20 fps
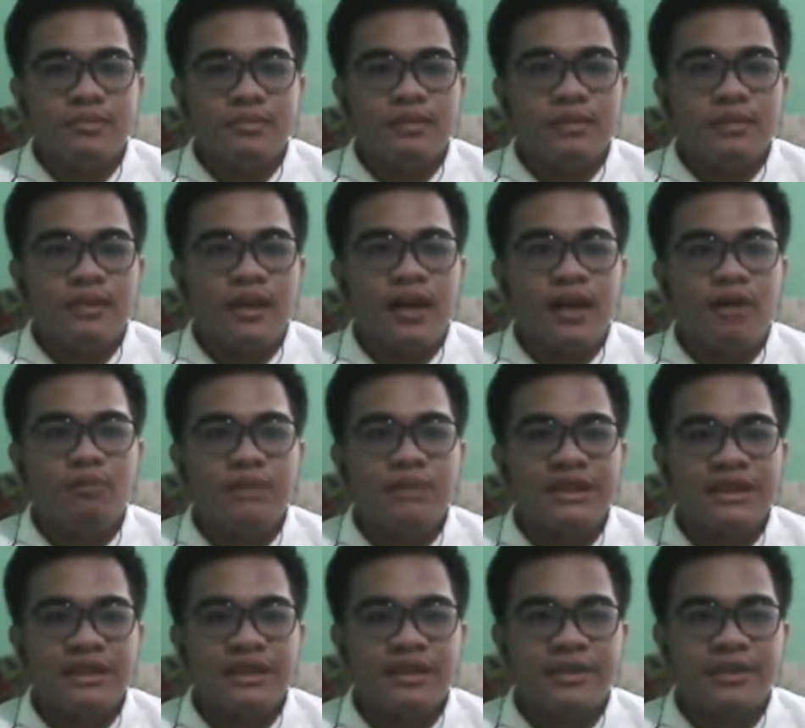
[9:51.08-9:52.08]
Now we
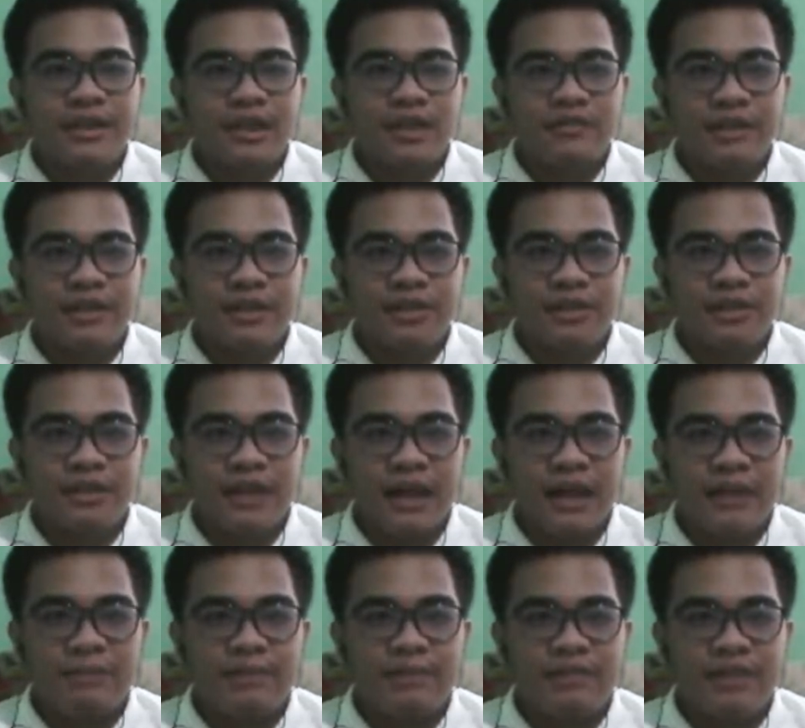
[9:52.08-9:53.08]
shall delve into the
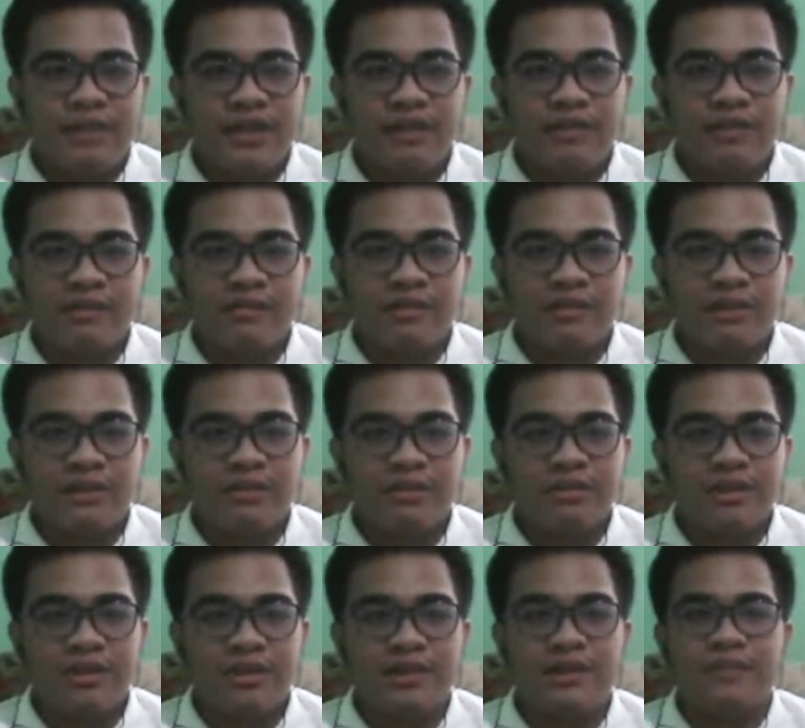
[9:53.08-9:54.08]
types of aircraft
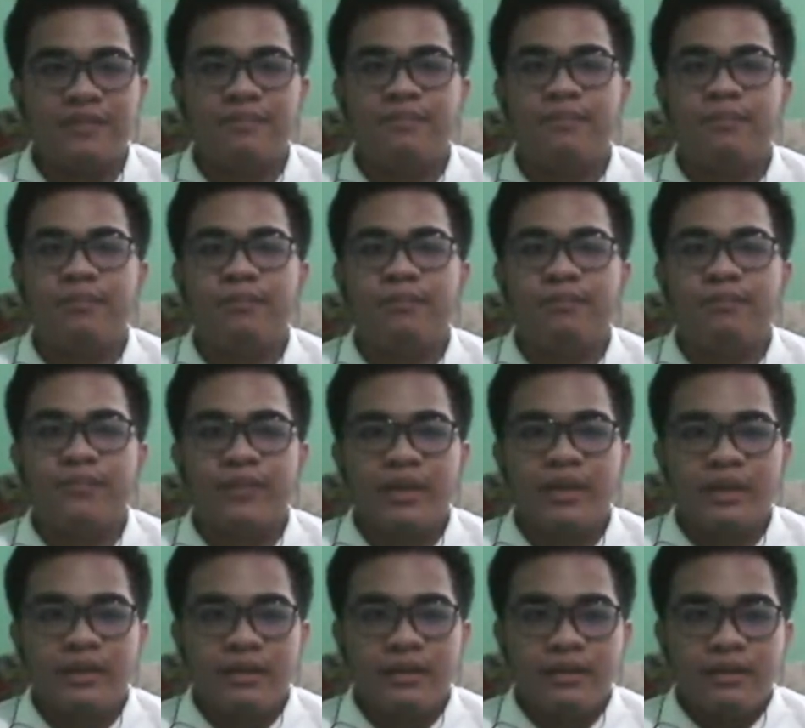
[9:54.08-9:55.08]
construction.
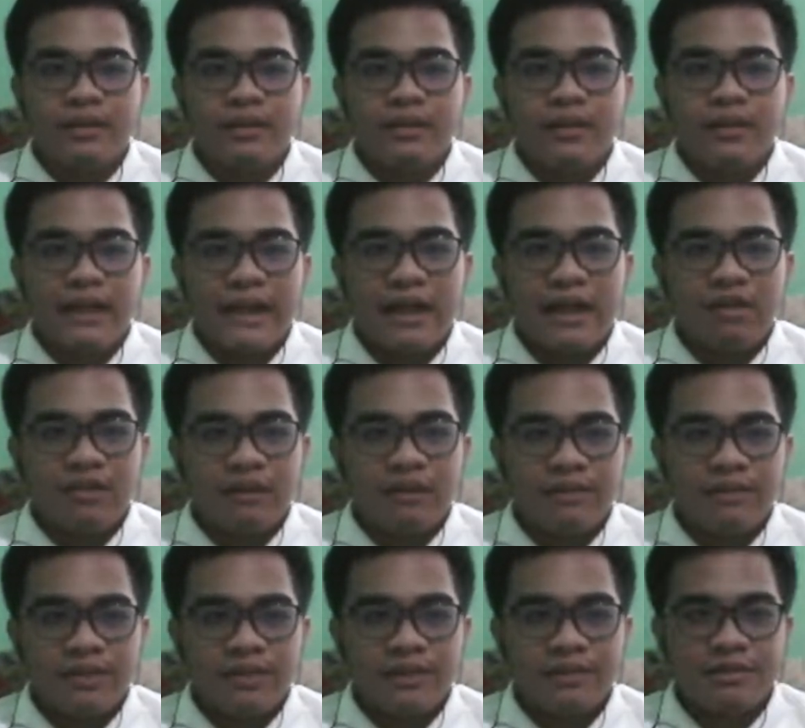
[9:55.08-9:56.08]

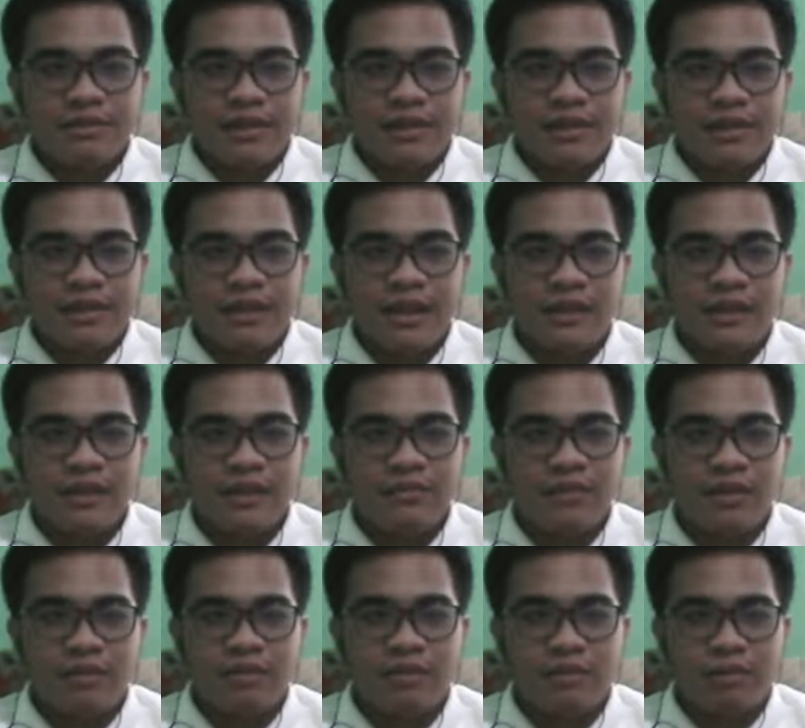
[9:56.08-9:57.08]
Aircraft construction has
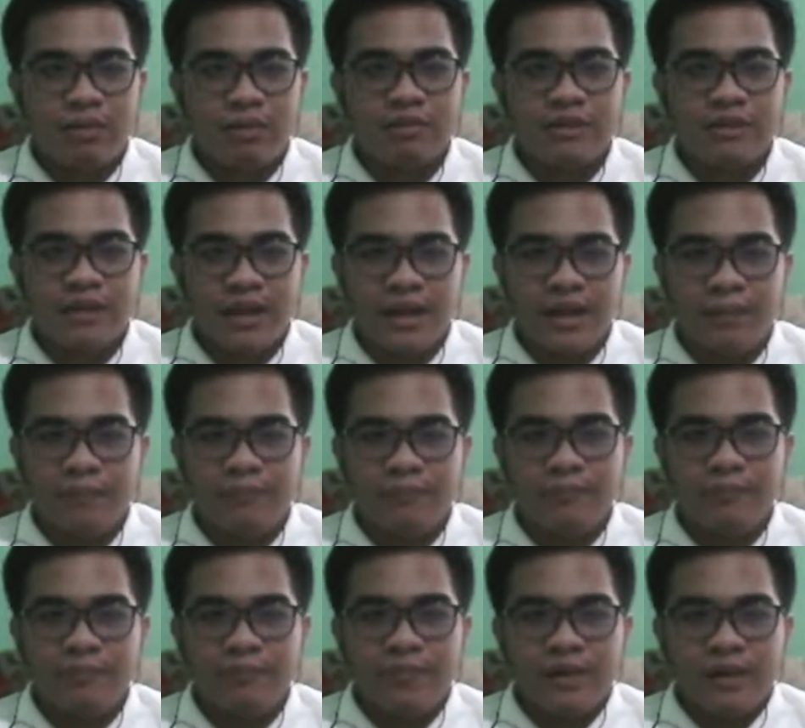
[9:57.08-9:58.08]
evolved throughout time,
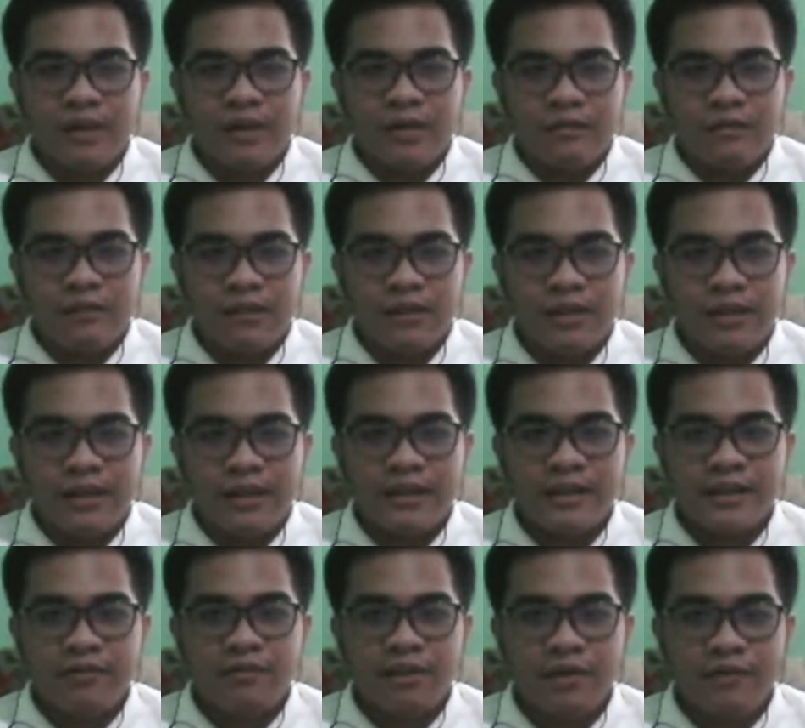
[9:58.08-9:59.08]
for it has
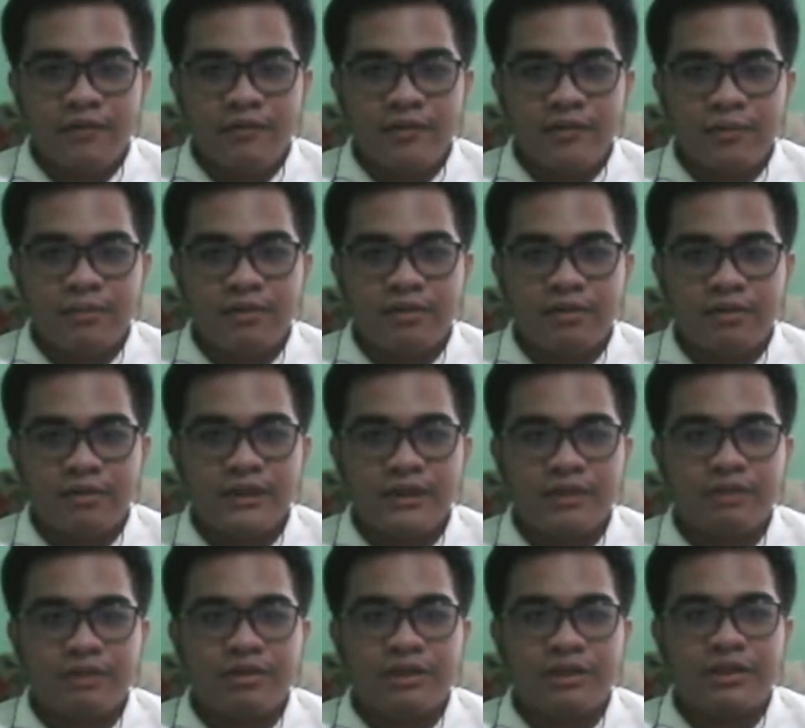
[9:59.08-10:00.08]
evolved from truss
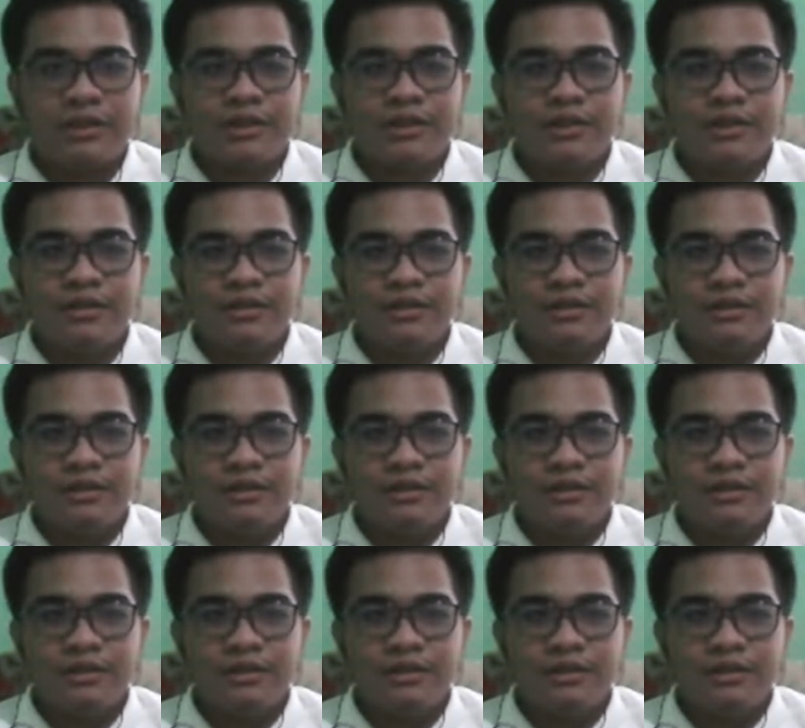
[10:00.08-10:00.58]
structure